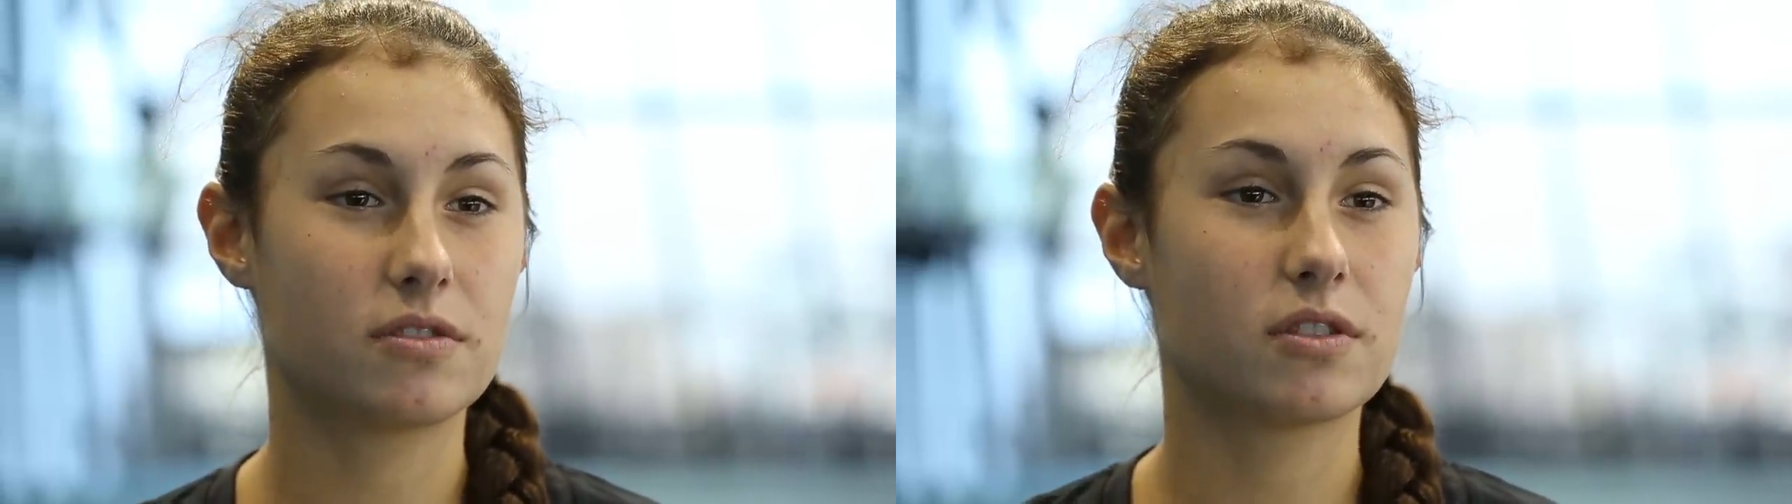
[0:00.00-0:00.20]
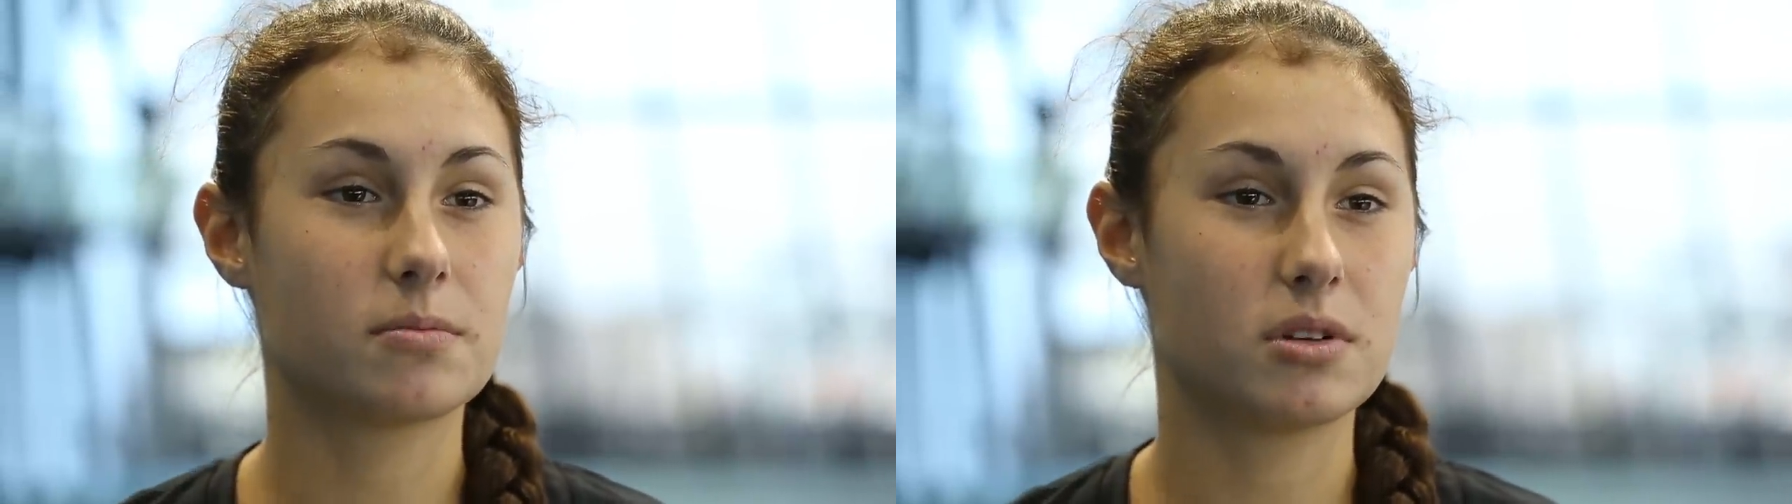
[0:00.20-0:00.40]

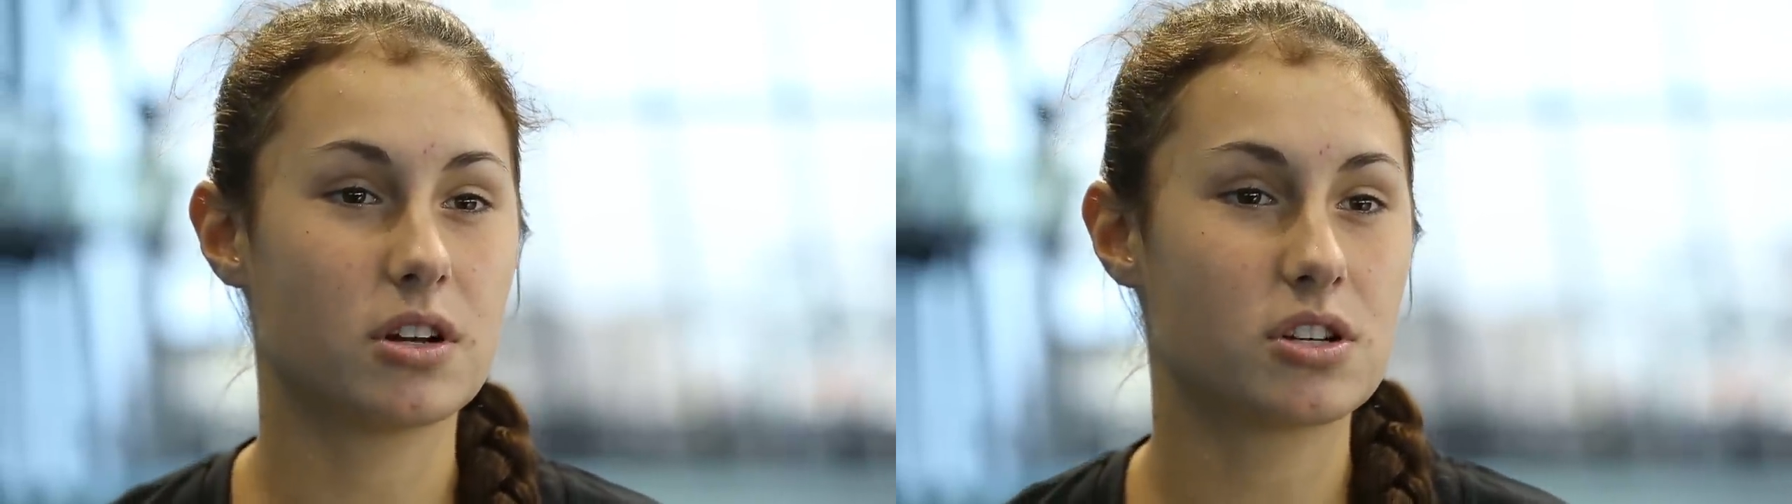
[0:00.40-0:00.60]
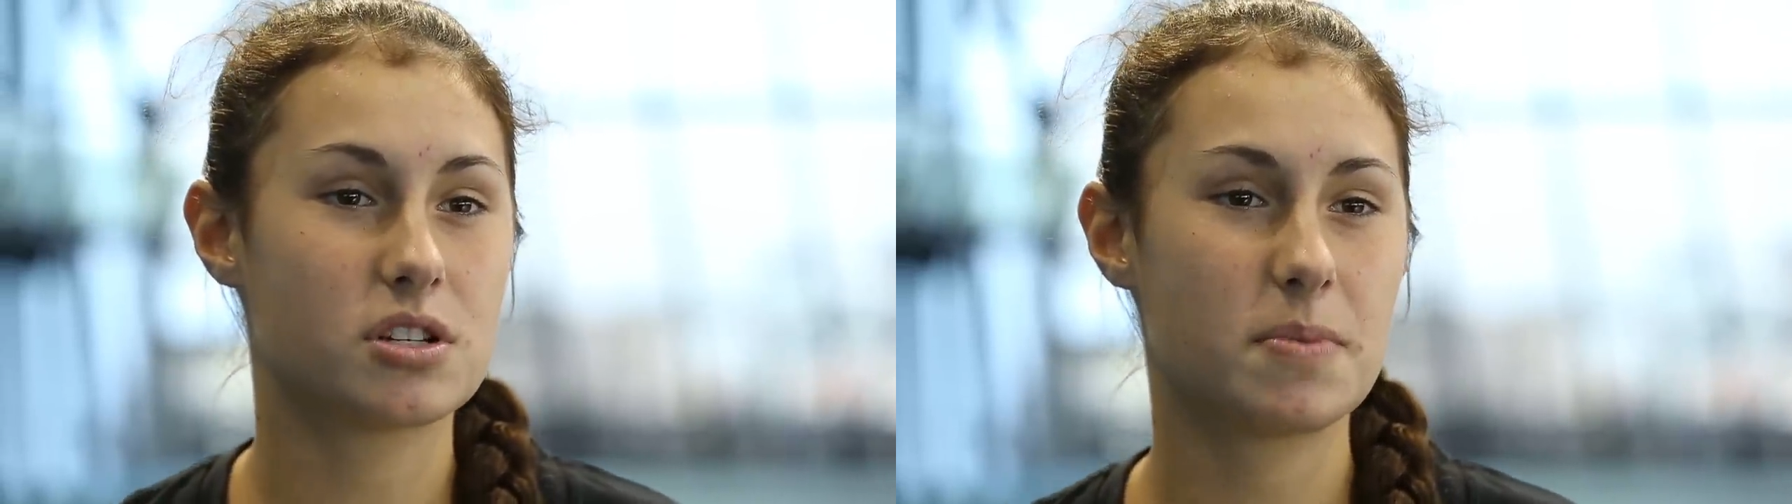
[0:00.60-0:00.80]
from you
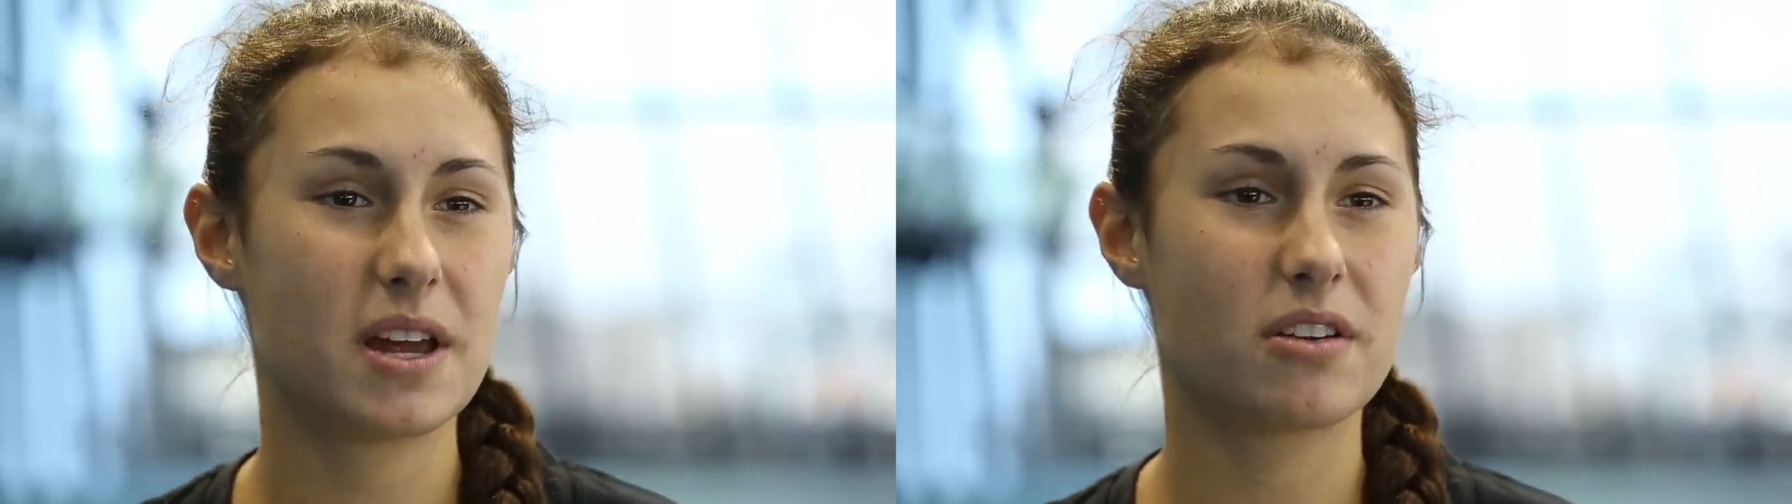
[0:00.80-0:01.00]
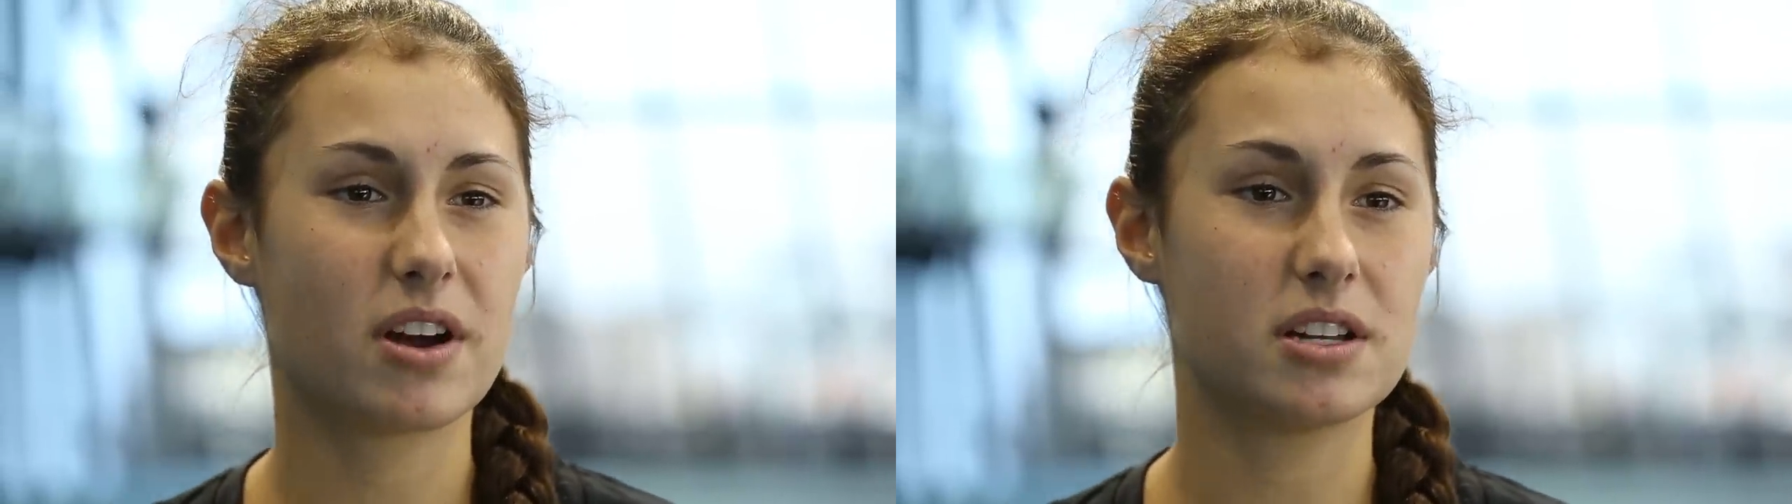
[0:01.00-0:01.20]
know just
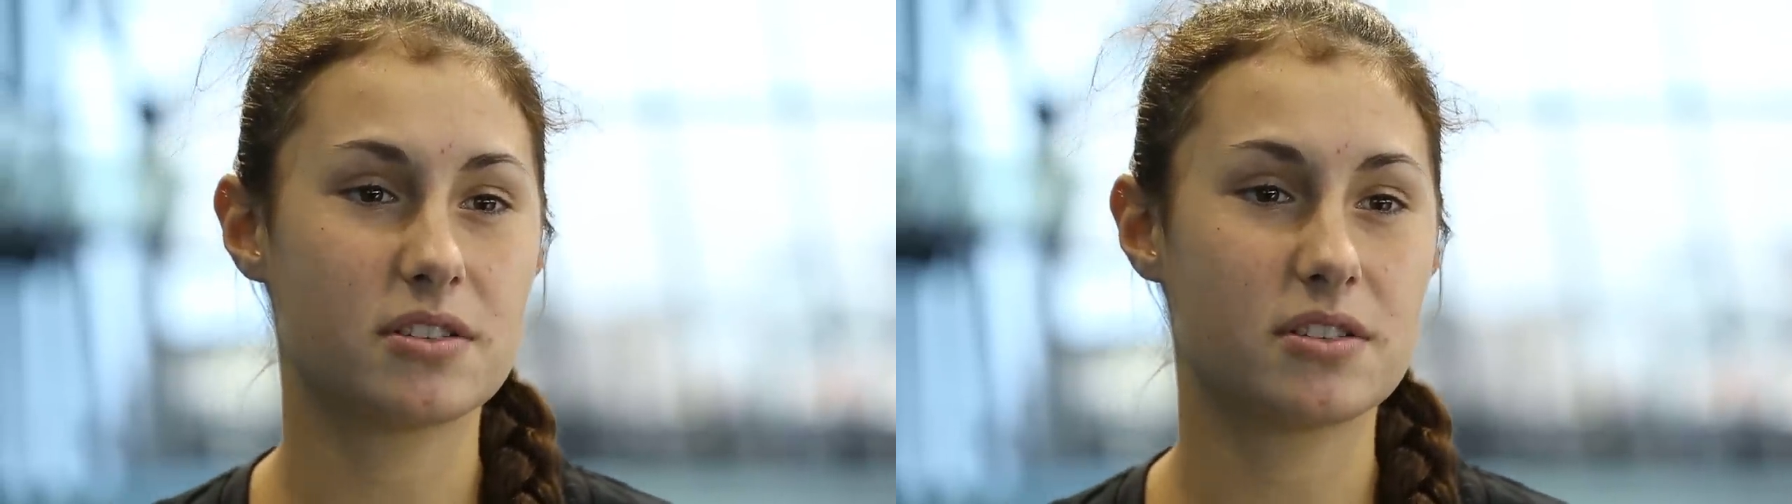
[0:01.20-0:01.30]
being around